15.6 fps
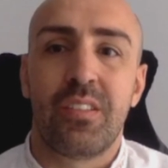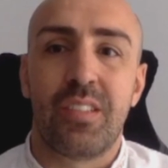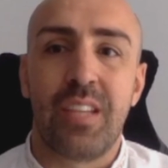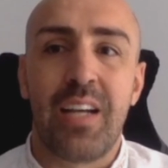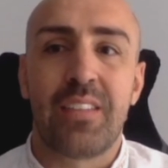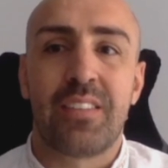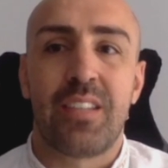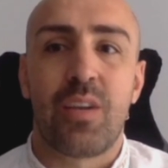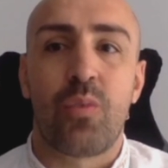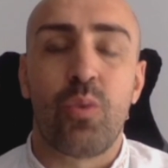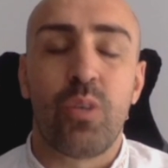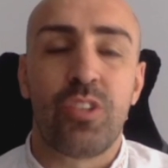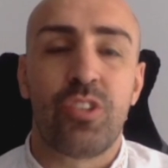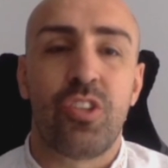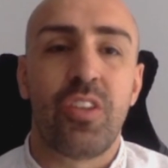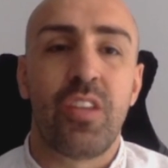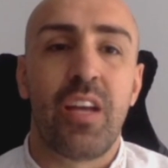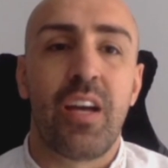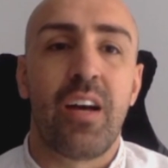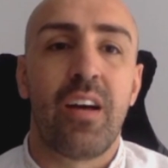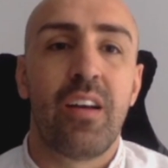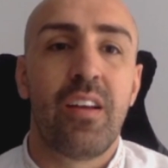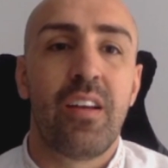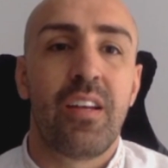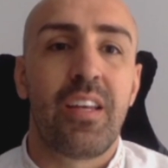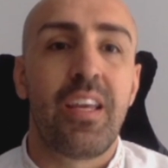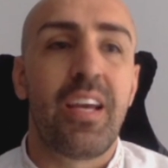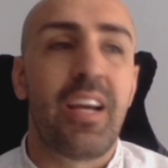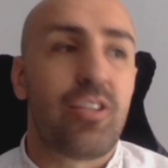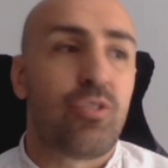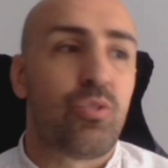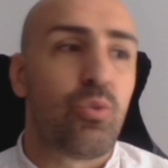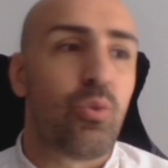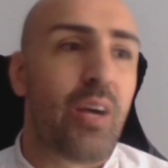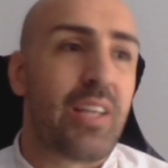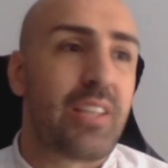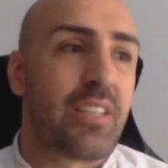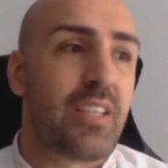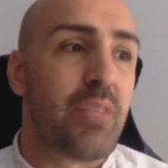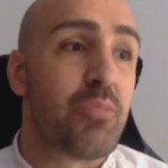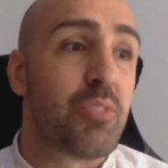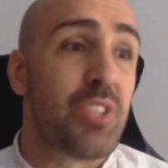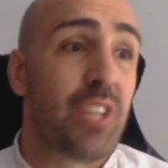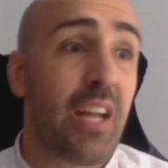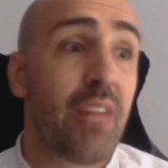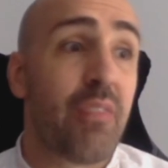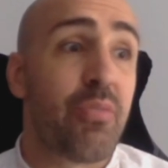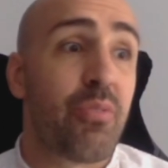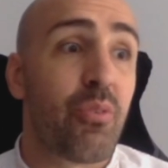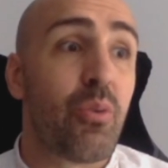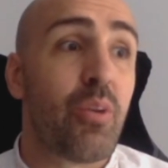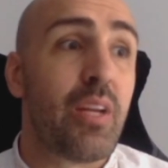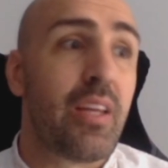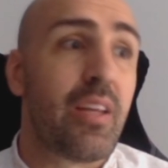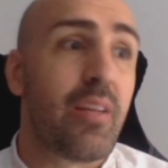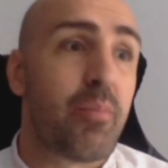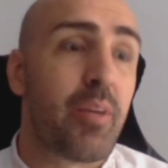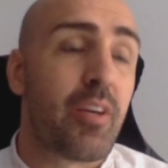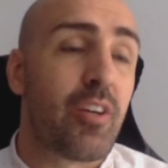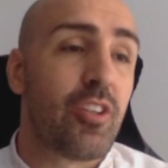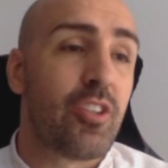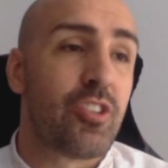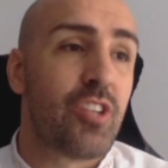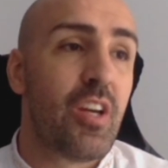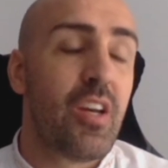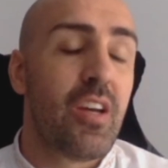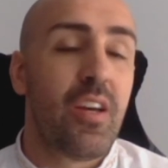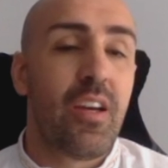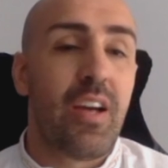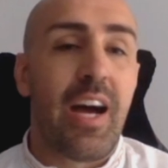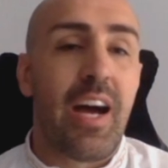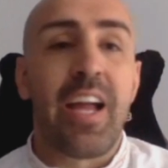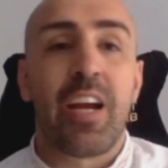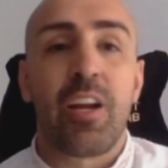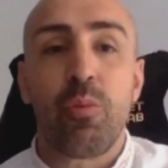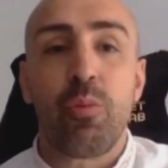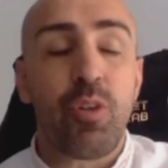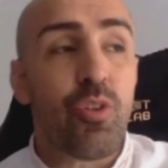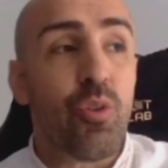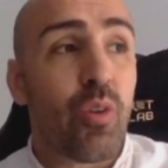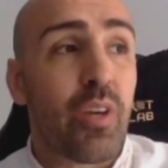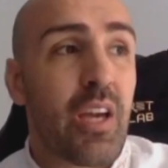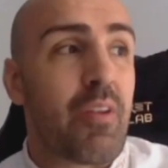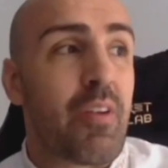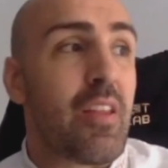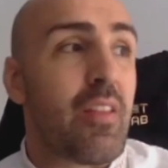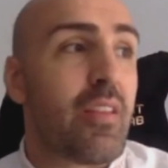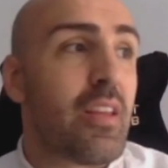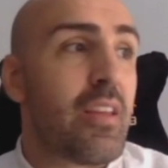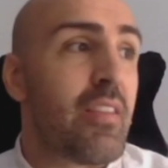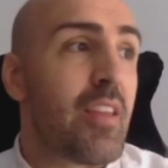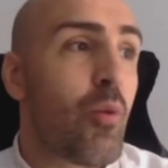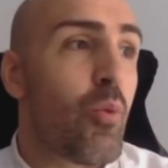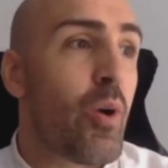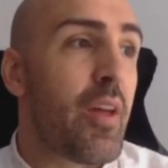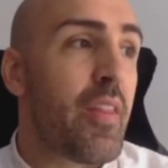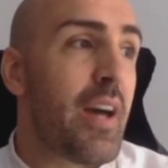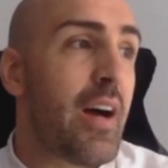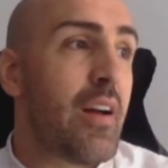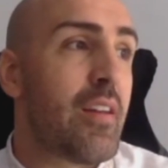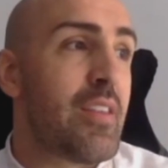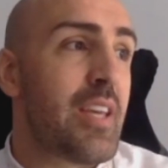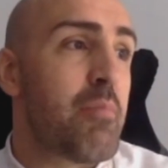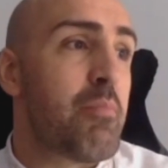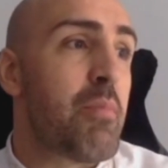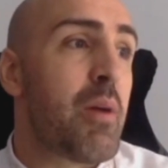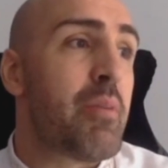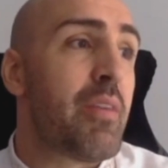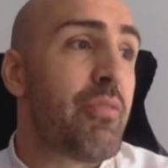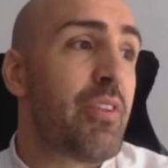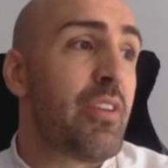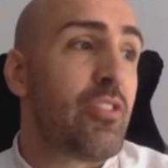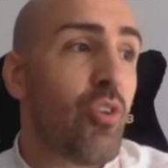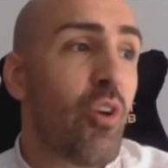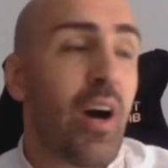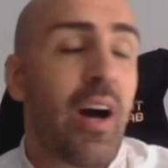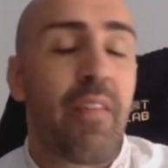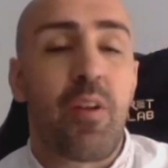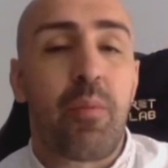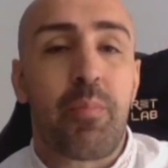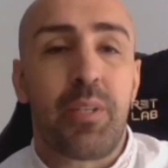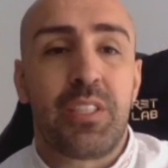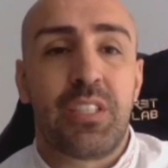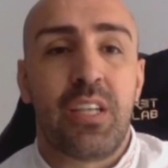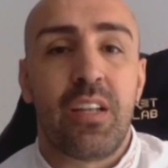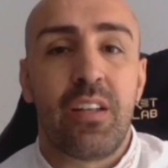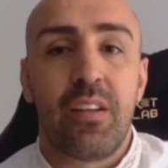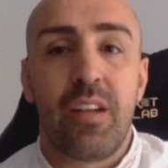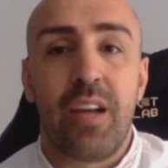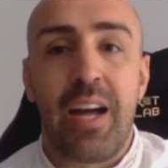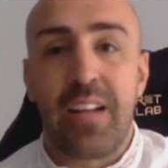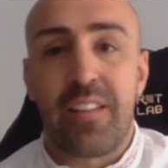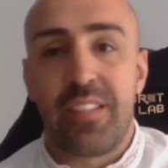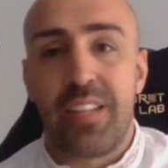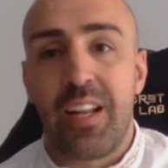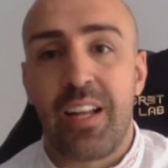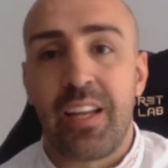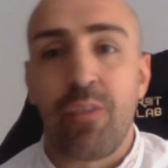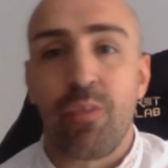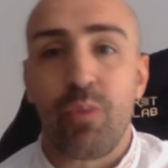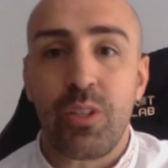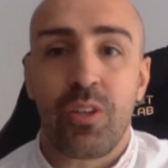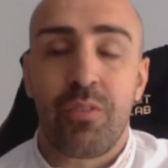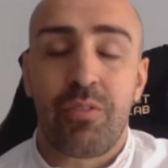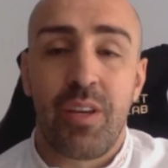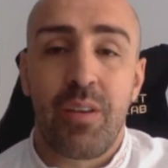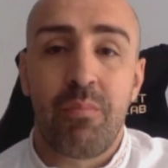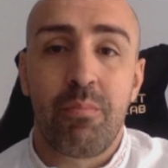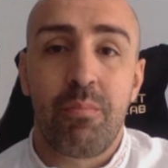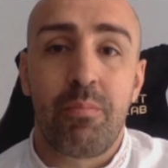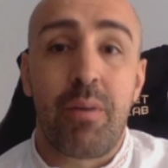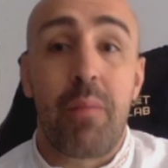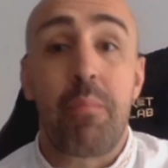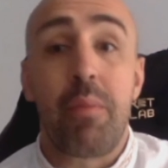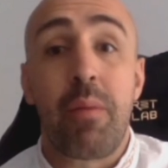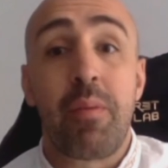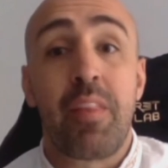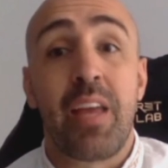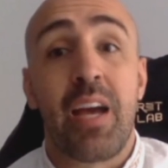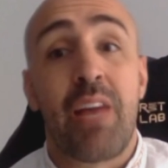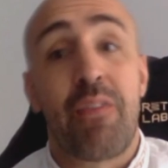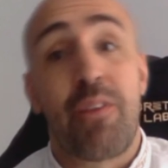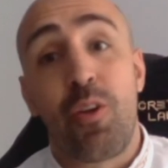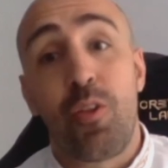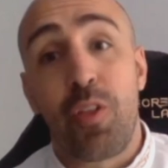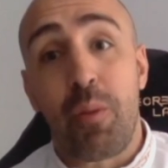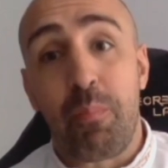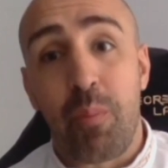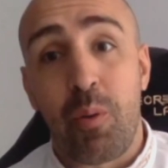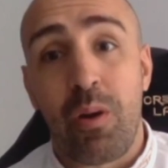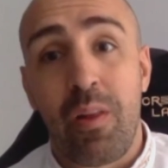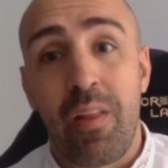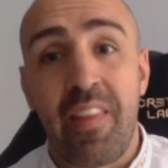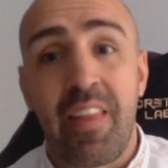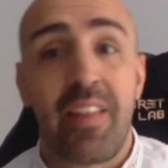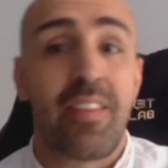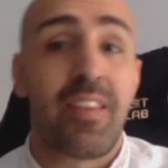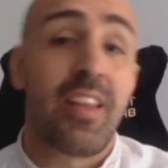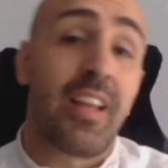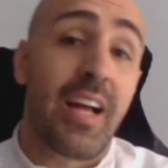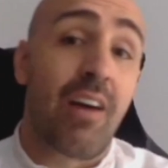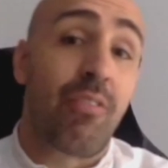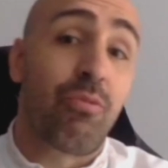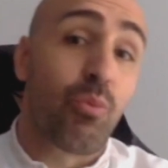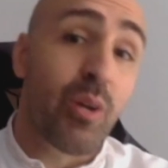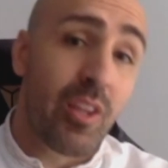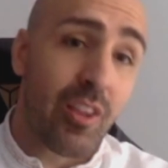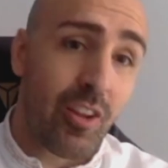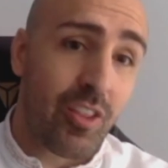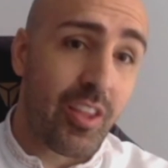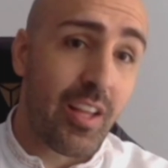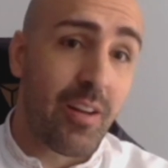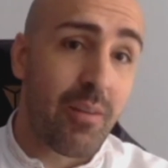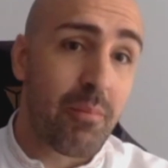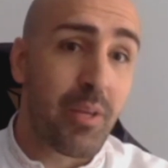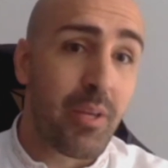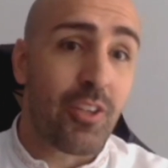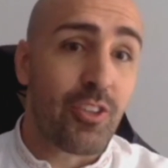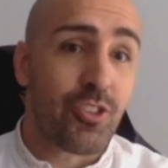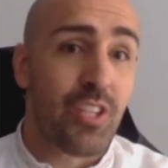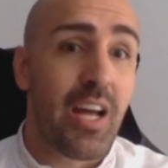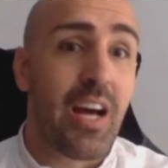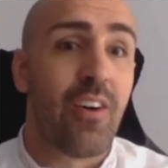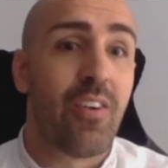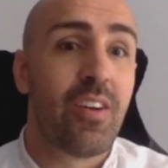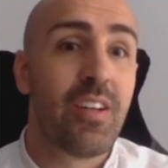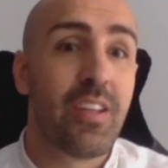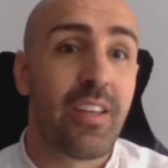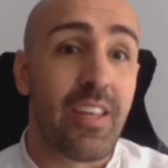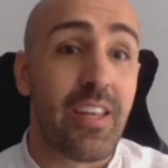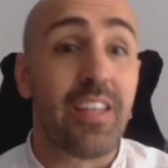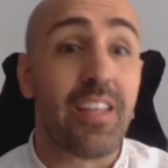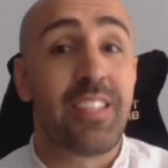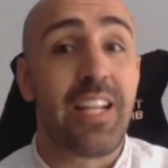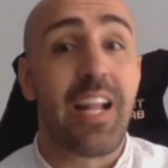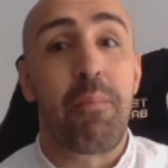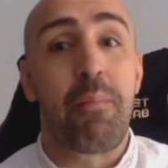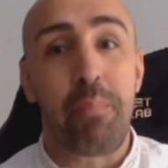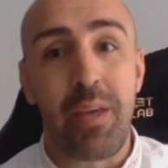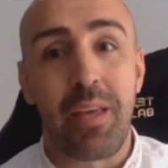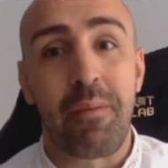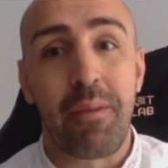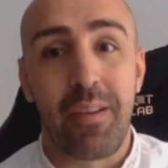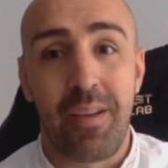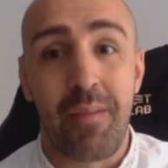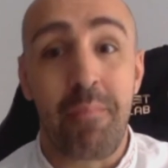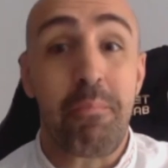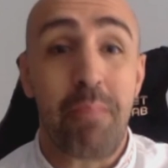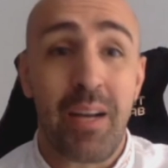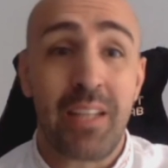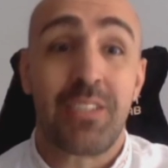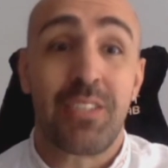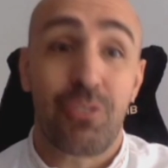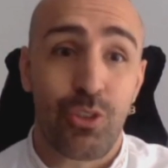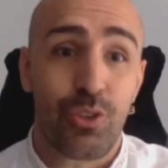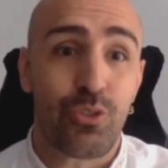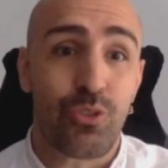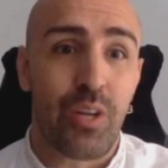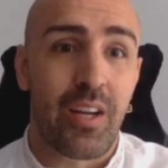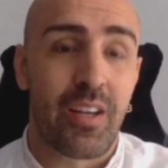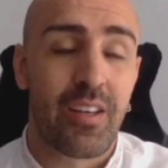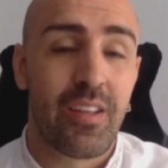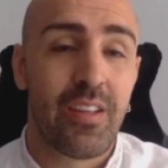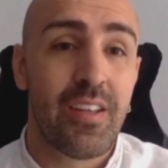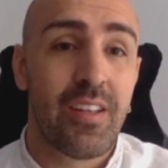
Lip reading: That's a question that he has to ask himself, really, because I agree with you, Kevin, in the way that, yeah, maybe if he's not 100%, Arsenal get rid of him, but maybe they have another problem that they have with Ozil, because now he's in a big, massive contract.